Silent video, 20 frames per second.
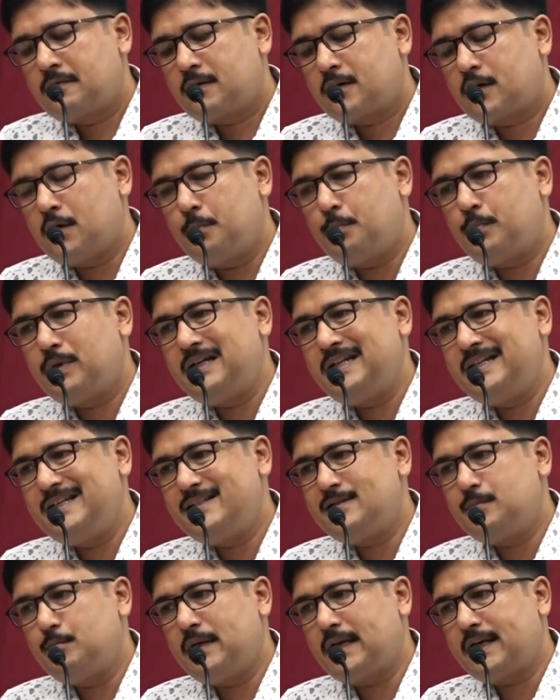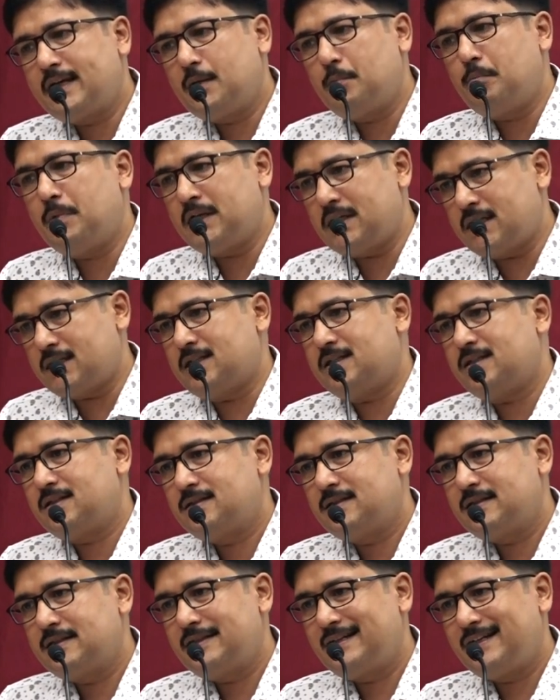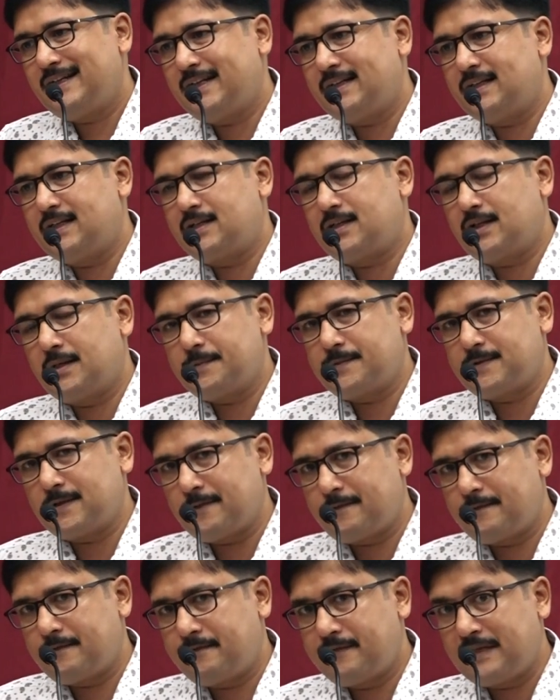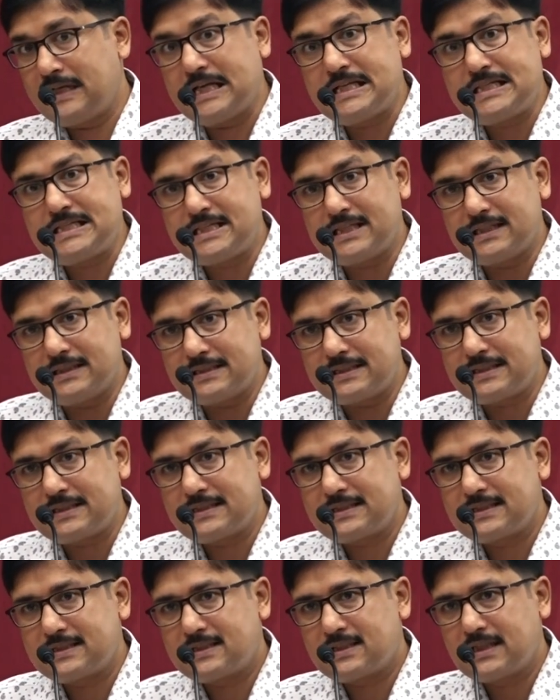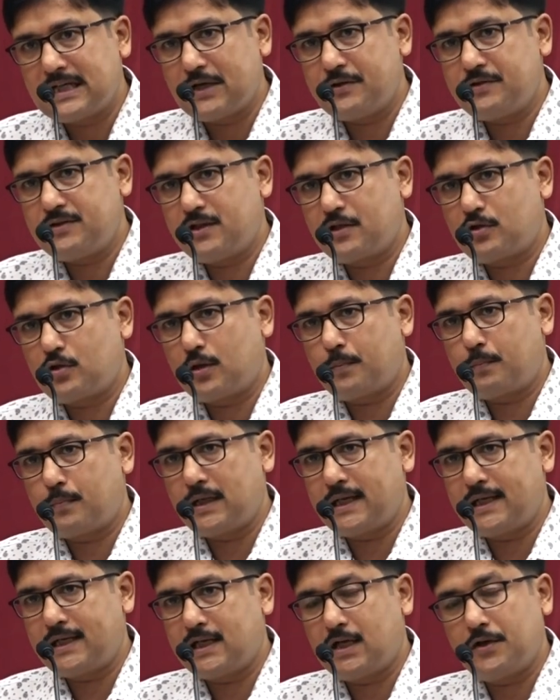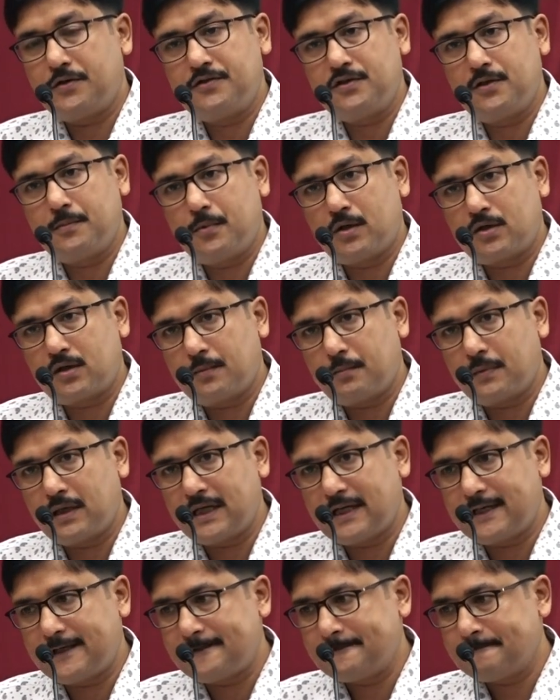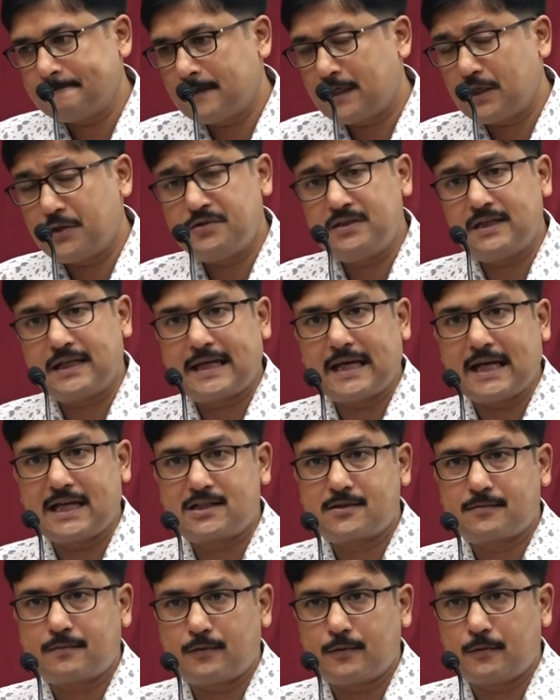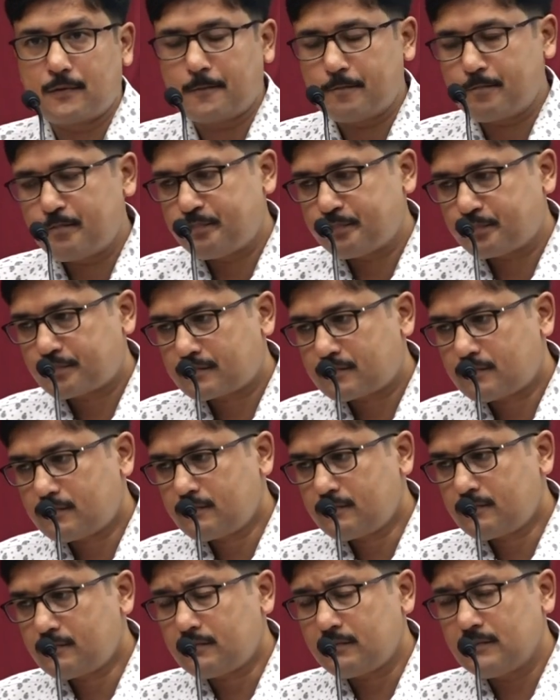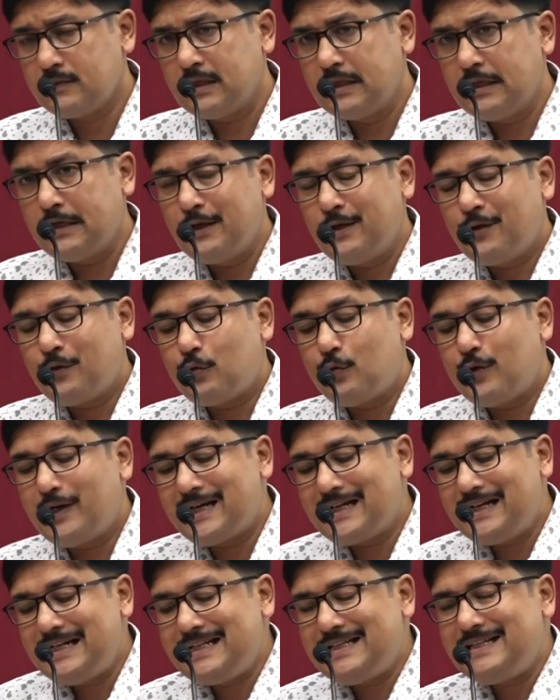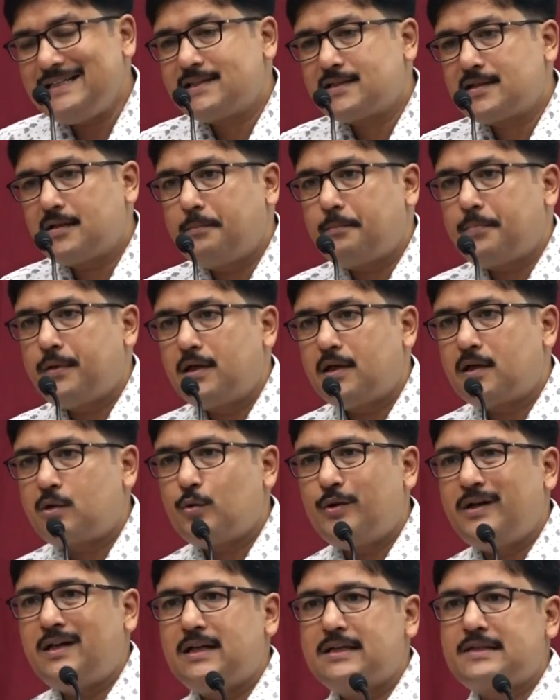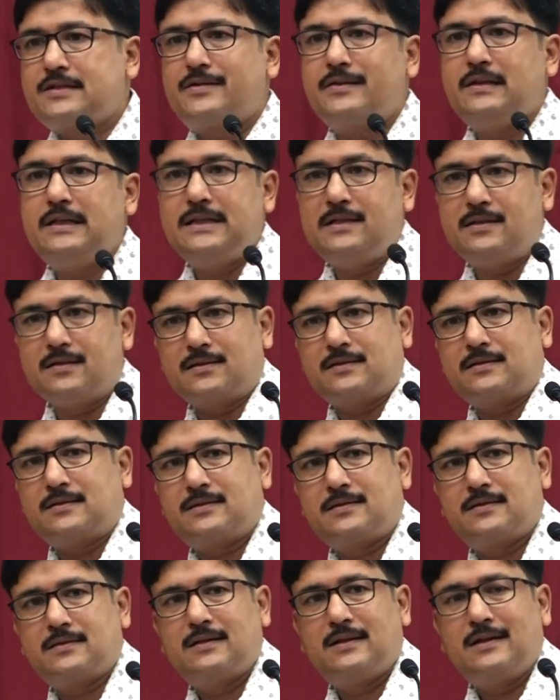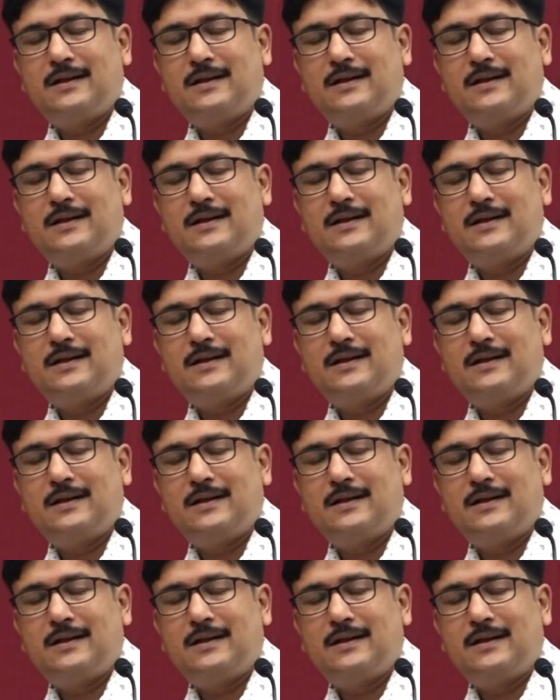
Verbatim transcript: company is making money in the terms of financials? How is the top line? How is the bottom line? How is the cash flow? Where it is compared to industry leaders?